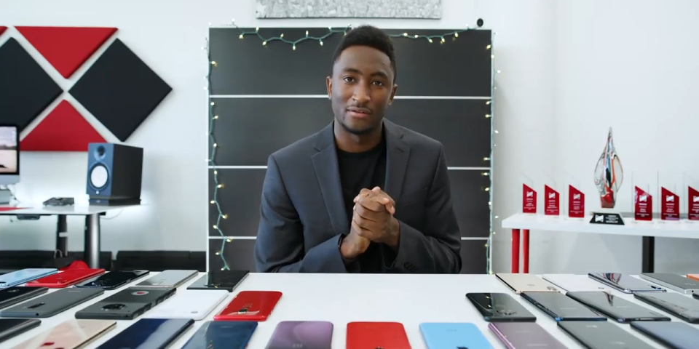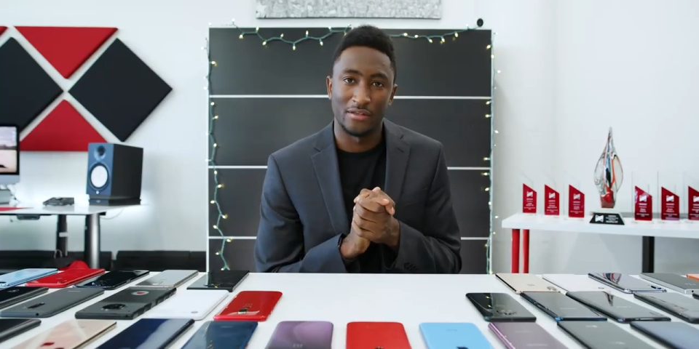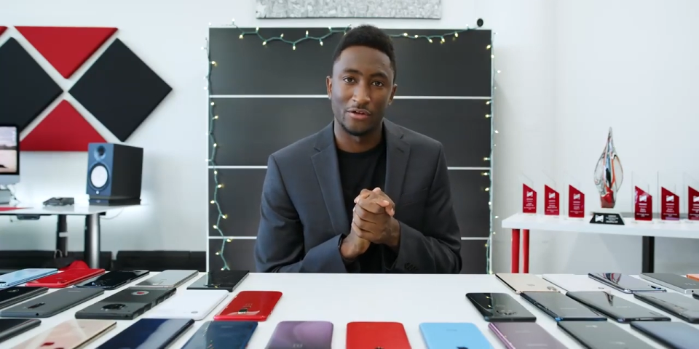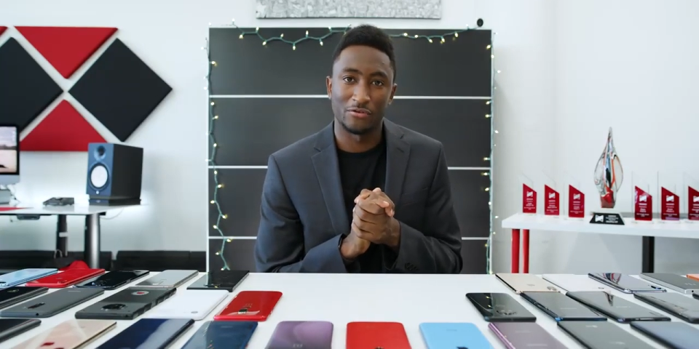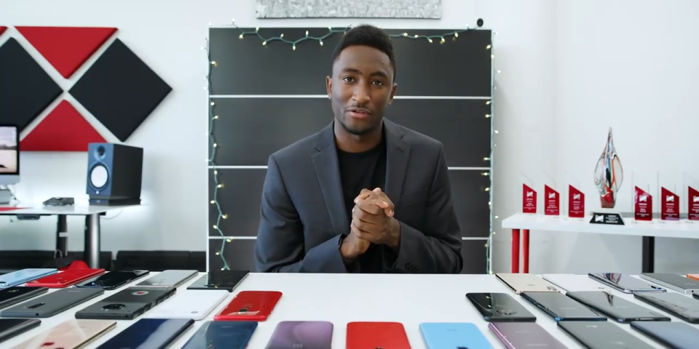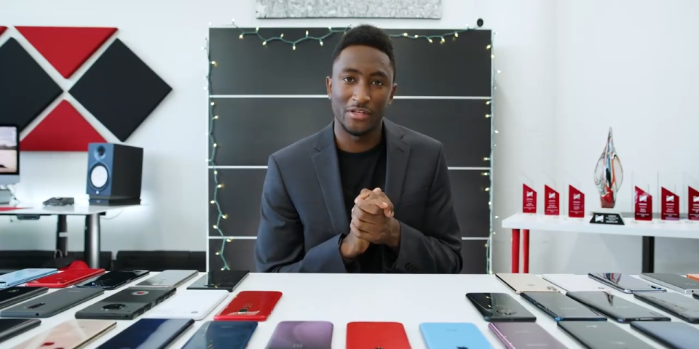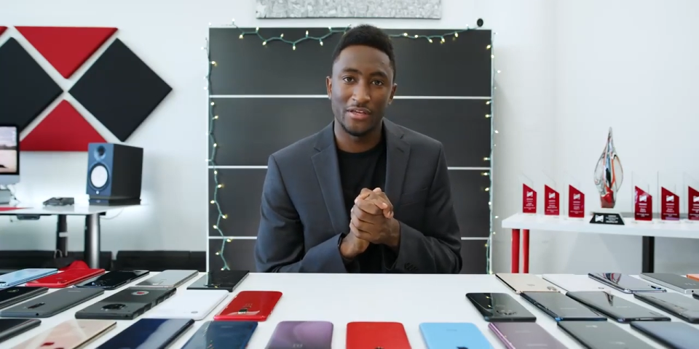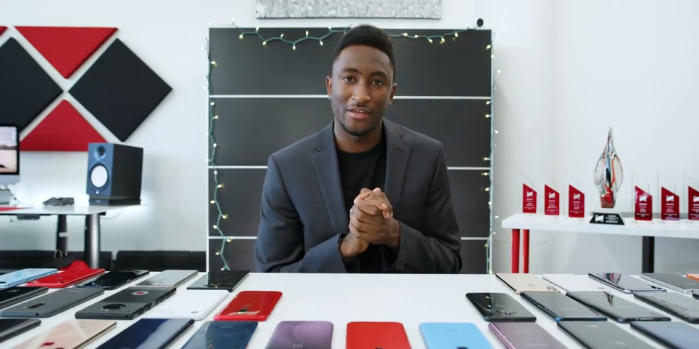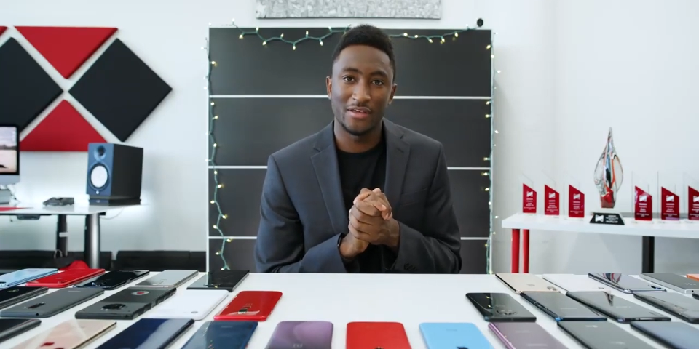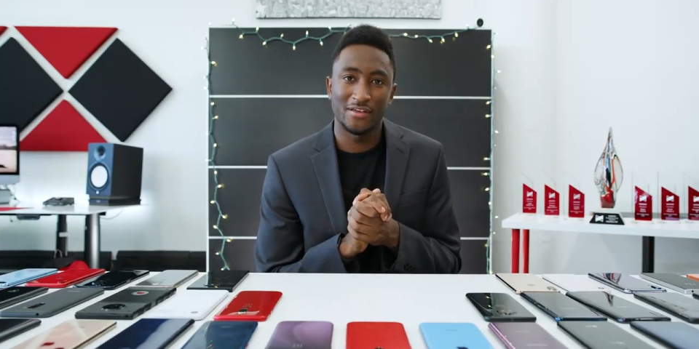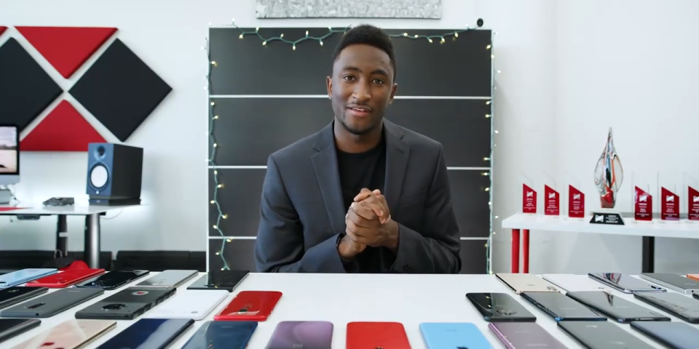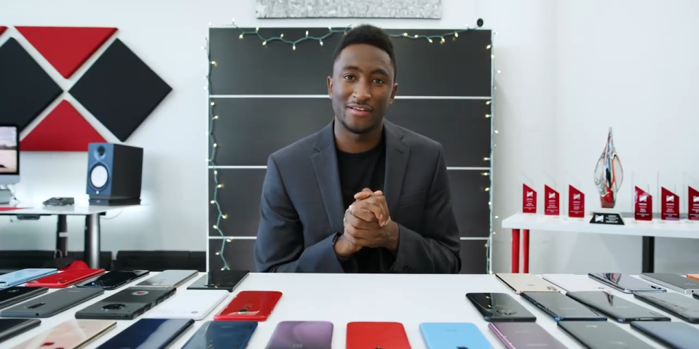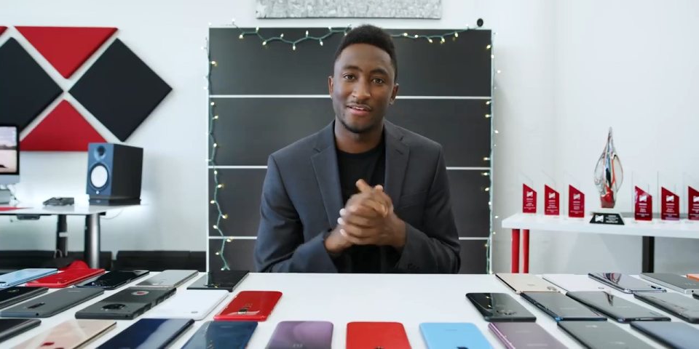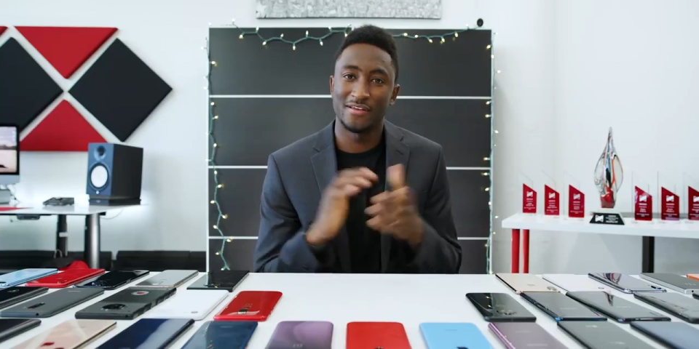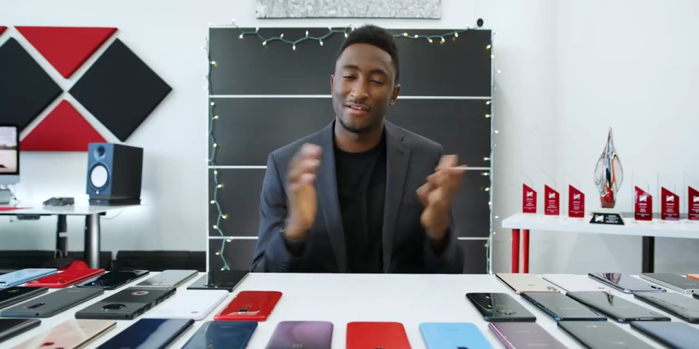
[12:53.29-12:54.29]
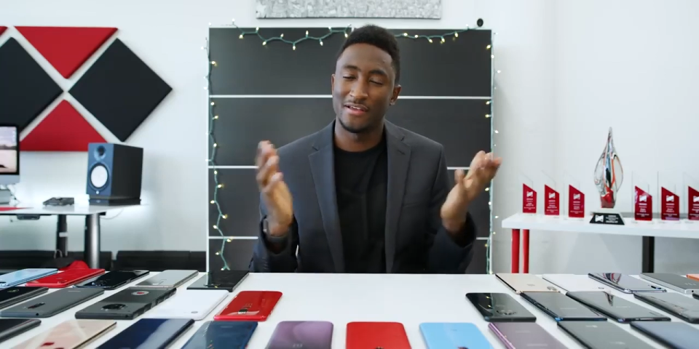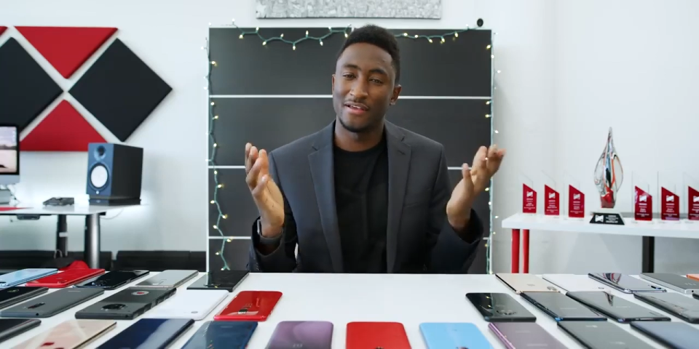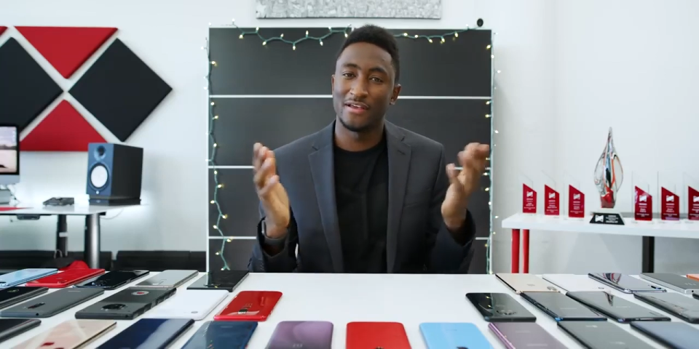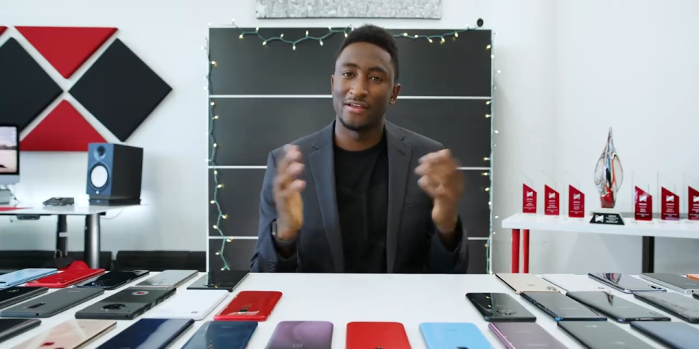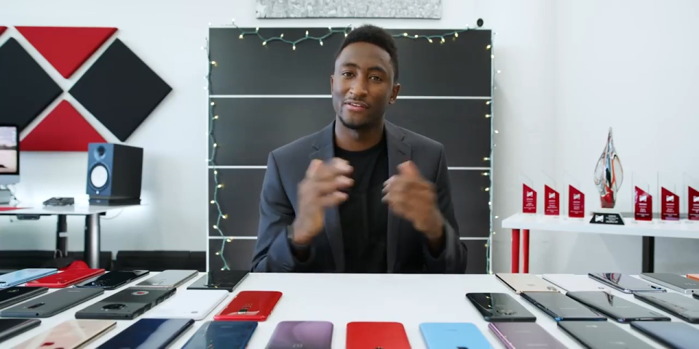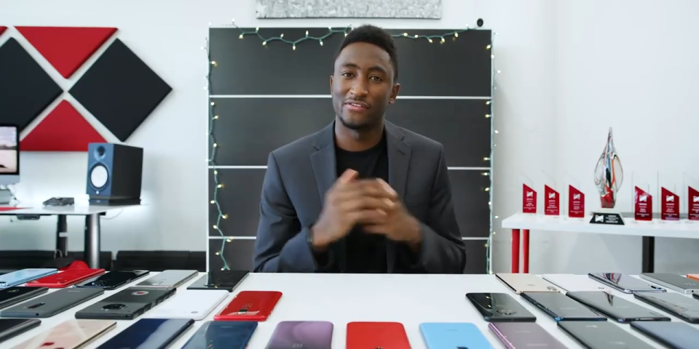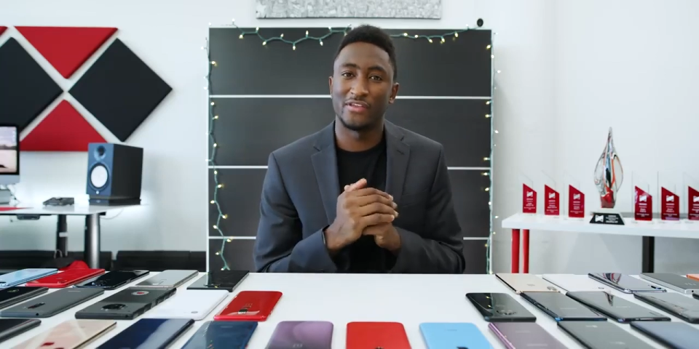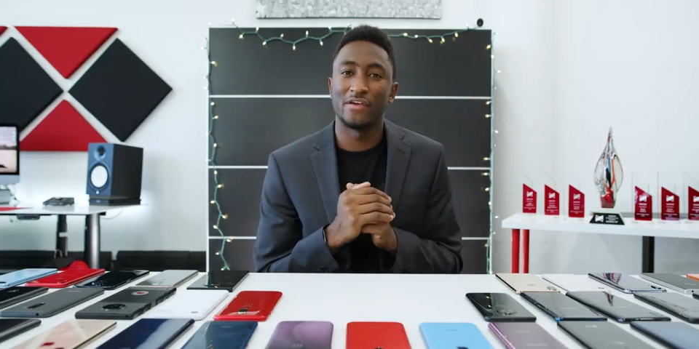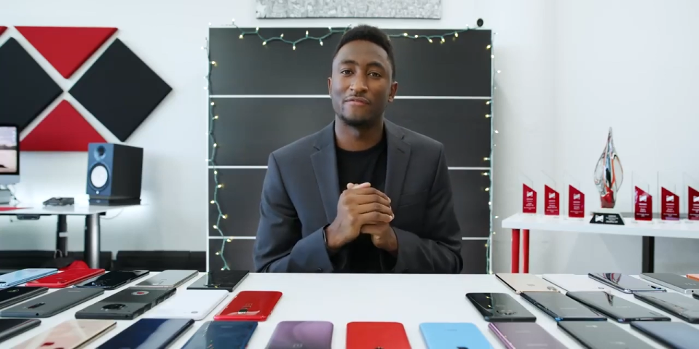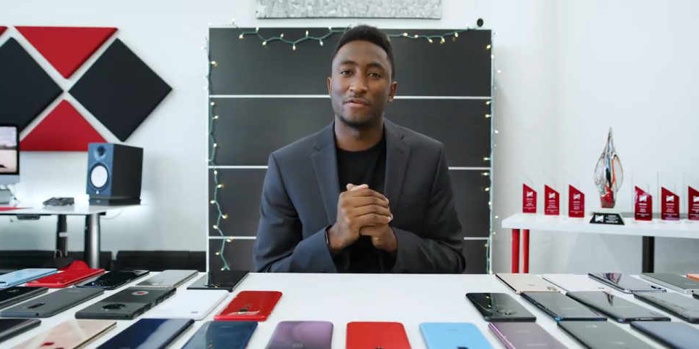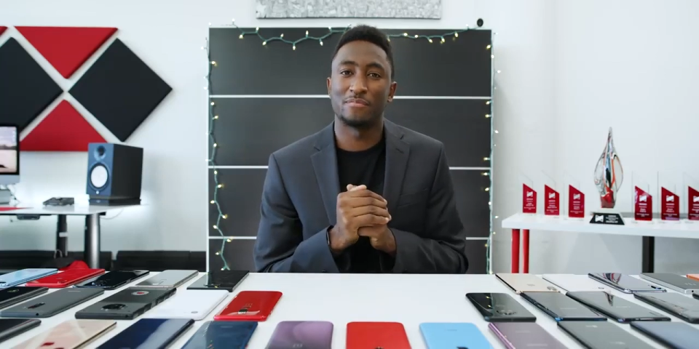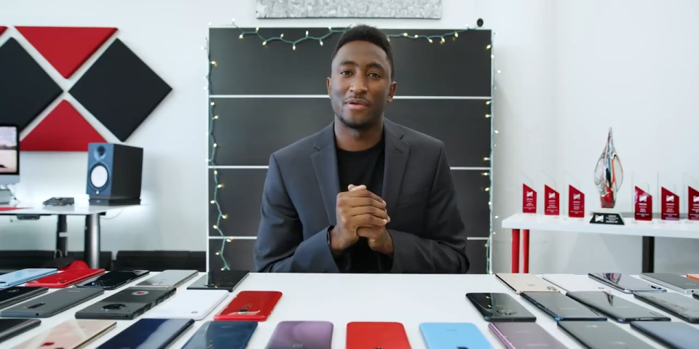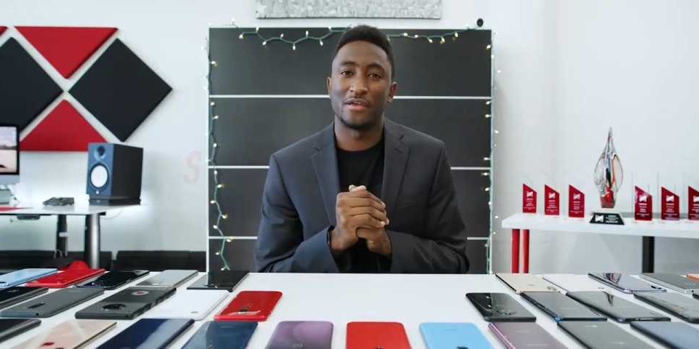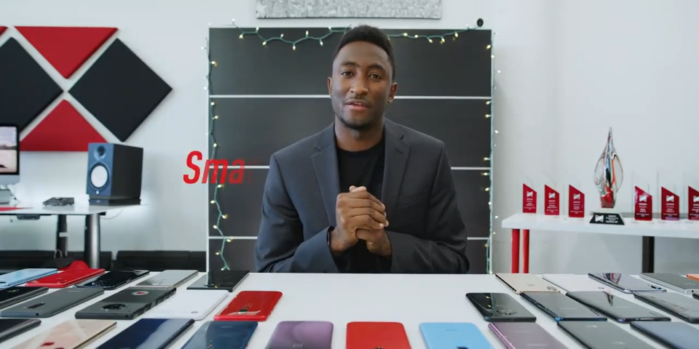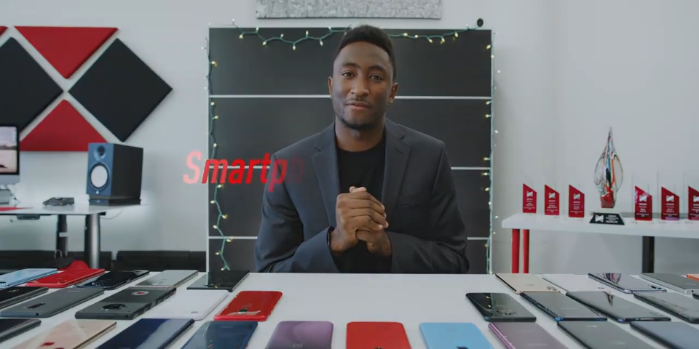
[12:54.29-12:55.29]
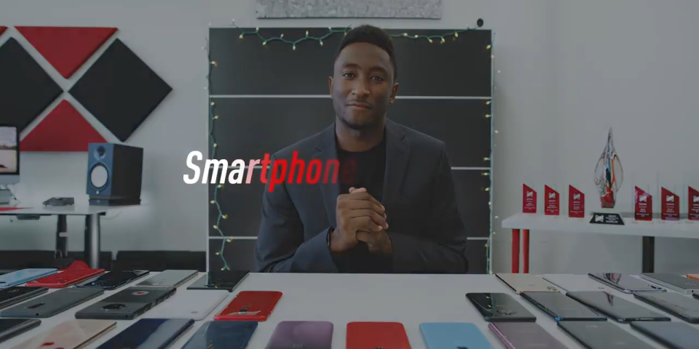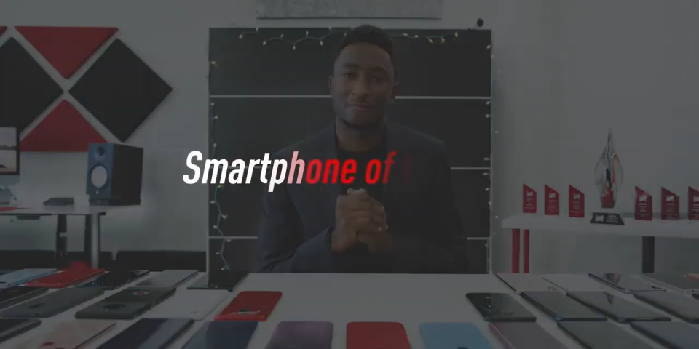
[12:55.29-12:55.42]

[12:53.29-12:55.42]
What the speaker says: literally, it's the MVP,